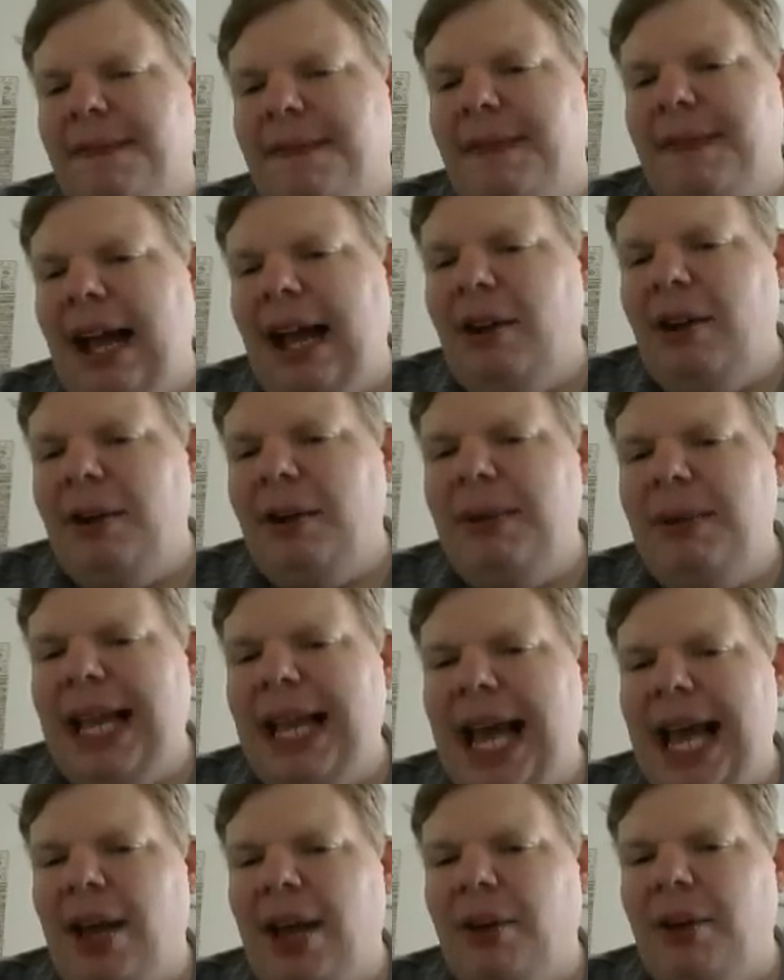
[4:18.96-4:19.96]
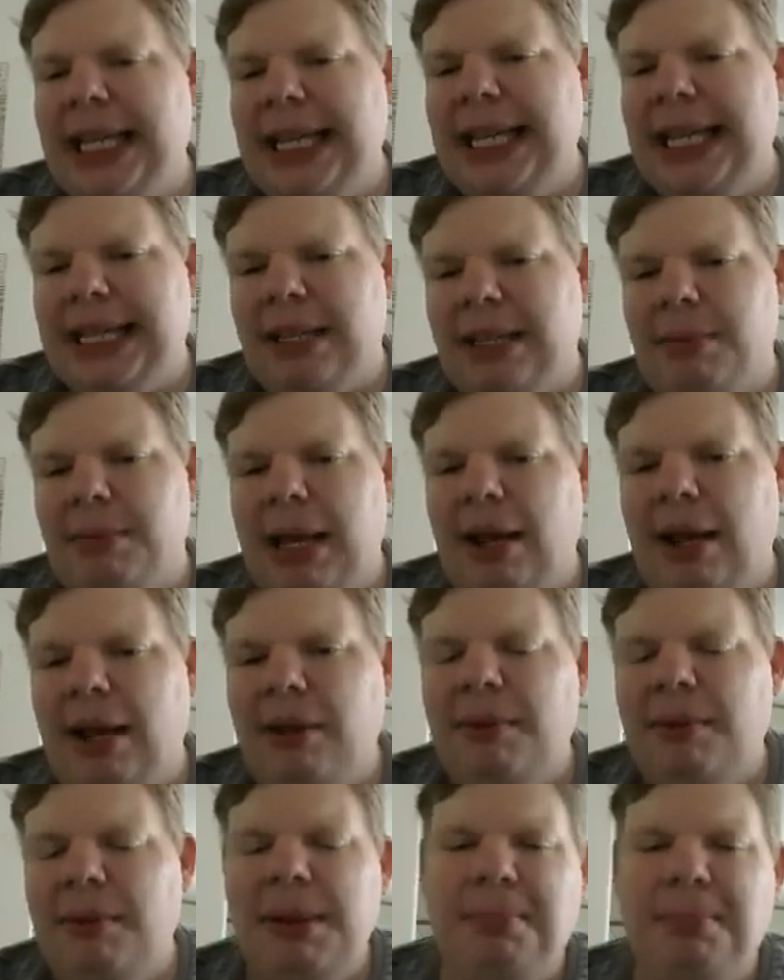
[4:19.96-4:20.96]
how can we out-hit them? How
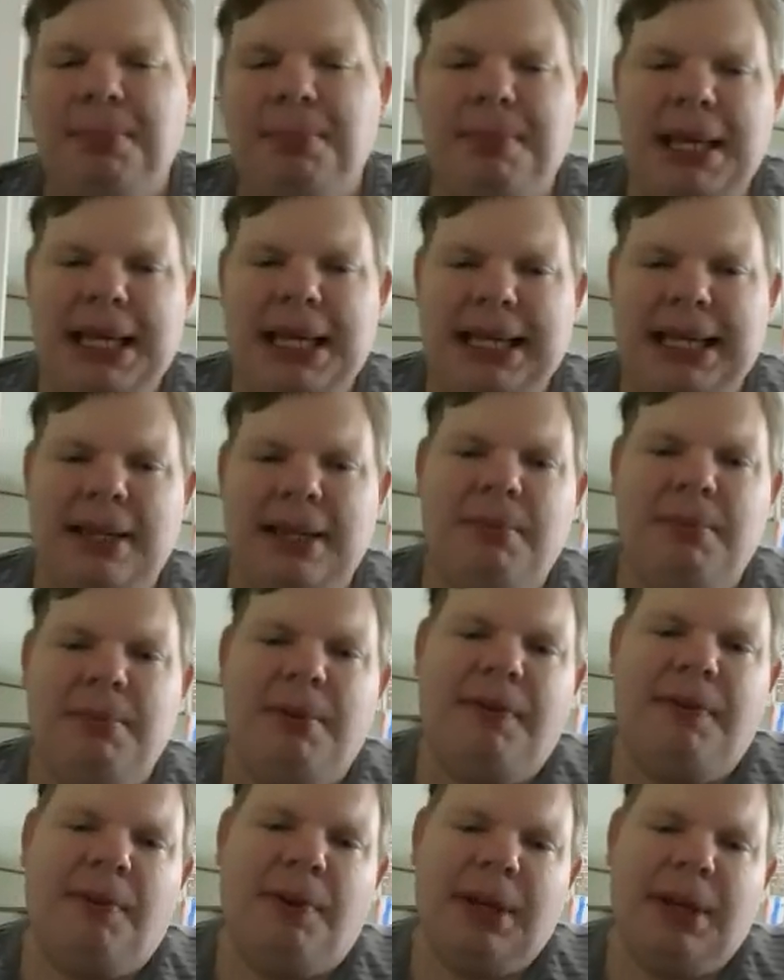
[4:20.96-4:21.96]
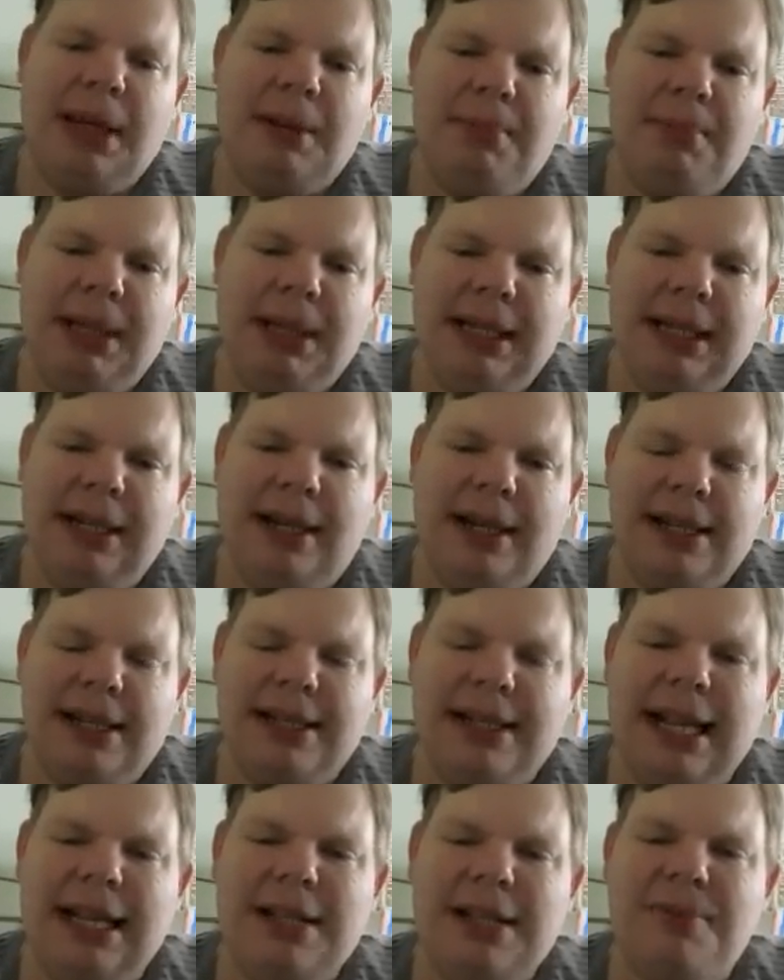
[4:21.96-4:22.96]
can we beat them before they beat
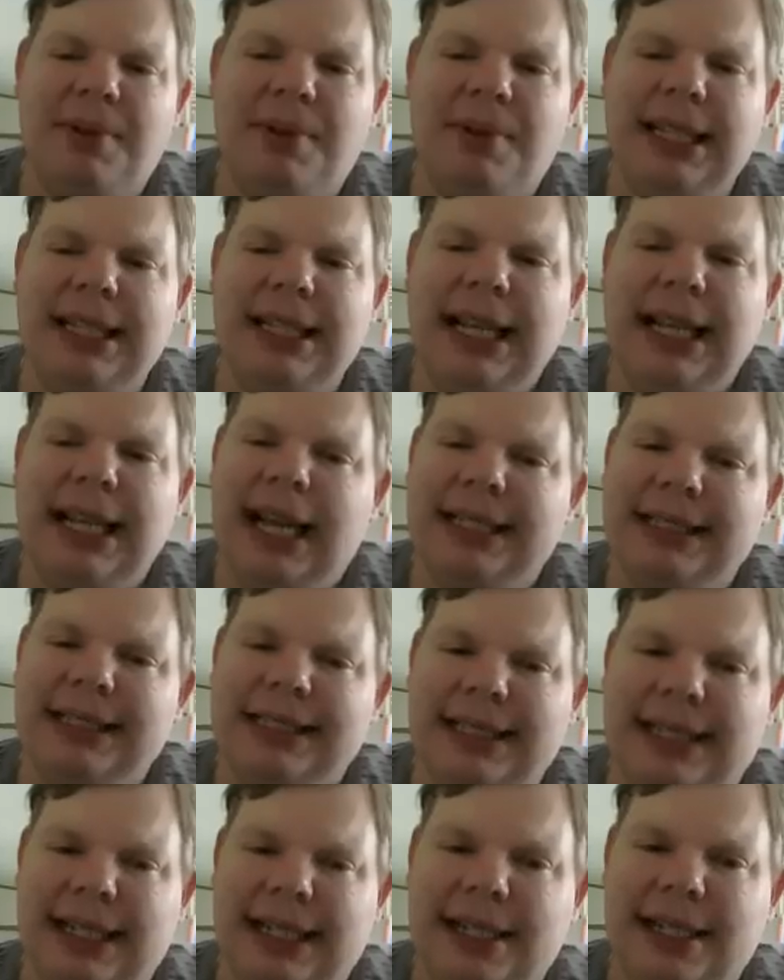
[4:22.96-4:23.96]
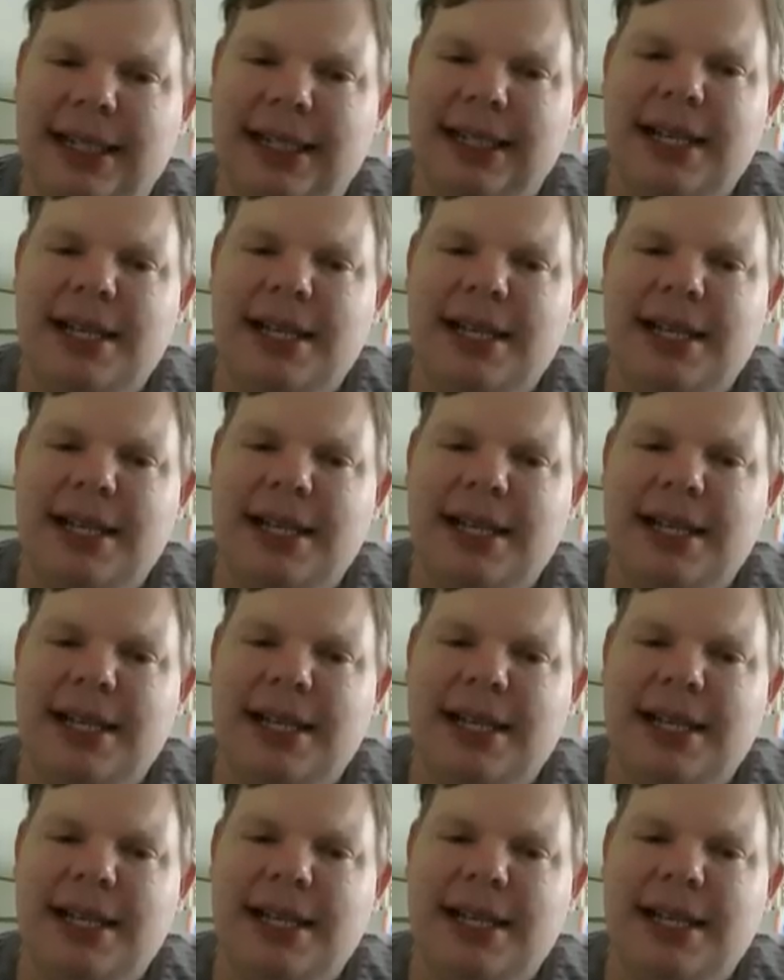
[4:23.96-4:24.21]
us? That's really the idea.